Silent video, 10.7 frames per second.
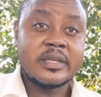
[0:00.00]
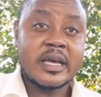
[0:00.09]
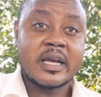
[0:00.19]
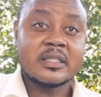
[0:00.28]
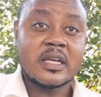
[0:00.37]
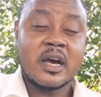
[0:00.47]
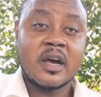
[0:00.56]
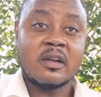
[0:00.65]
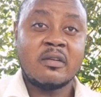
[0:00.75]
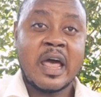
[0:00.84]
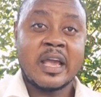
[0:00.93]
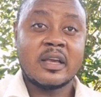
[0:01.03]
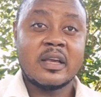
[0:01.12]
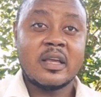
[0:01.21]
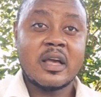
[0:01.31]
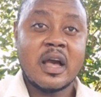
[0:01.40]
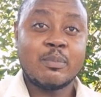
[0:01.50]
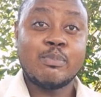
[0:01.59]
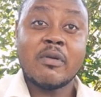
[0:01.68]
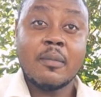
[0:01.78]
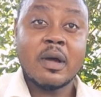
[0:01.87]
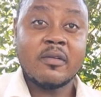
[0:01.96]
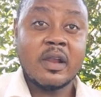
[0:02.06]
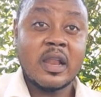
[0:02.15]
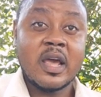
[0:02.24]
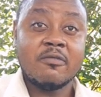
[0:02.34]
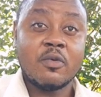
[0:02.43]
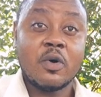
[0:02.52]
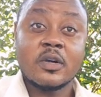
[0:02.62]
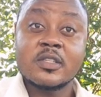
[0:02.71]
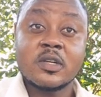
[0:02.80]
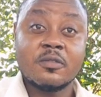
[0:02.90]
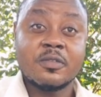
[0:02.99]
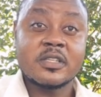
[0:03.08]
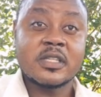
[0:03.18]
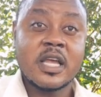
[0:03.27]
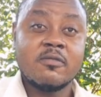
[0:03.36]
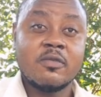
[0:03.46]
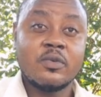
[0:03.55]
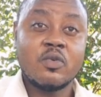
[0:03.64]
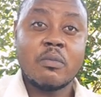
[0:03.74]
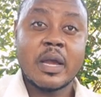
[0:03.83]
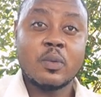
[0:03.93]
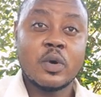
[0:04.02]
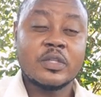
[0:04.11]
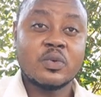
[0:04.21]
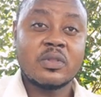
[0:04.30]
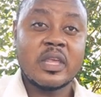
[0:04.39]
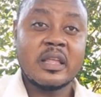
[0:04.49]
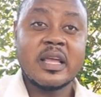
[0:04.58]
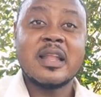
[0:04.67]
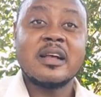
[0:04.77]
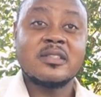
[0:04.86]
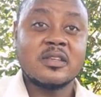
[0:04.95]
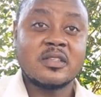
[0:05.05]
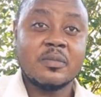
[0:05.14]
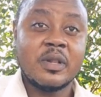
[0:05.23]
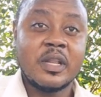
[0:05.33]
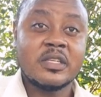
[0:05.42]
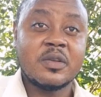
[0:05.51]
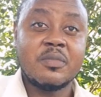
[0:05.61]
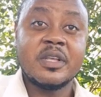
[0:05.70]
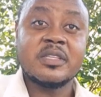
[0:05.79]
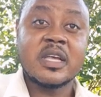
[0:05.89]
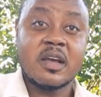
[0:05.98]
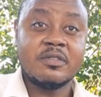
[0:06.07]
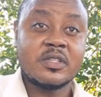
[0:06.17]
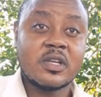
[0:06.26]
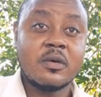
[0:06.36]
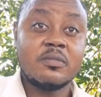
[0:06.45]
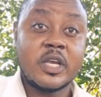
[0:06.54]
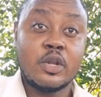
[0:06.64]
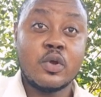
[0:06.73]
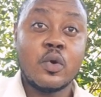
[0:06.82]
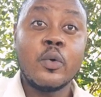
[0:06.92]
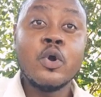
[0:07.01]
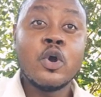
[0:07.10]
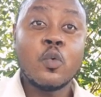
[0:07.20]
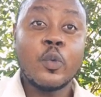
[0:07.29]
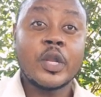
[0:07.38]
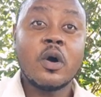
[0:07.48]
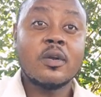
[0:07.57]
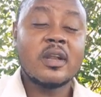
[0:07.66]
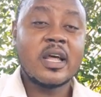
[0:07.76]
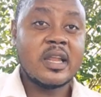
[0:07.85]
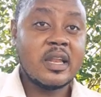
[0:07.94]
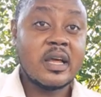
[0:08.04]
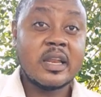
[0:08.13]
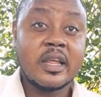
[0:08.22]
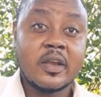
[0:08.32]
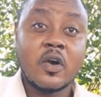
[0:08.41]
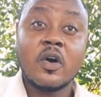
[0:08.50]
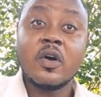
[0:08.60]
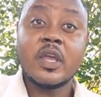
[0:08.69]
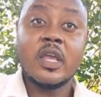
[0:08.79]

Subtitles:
that like at primary level or surface level, you might want to think that accessibility means having something. No, with online learning or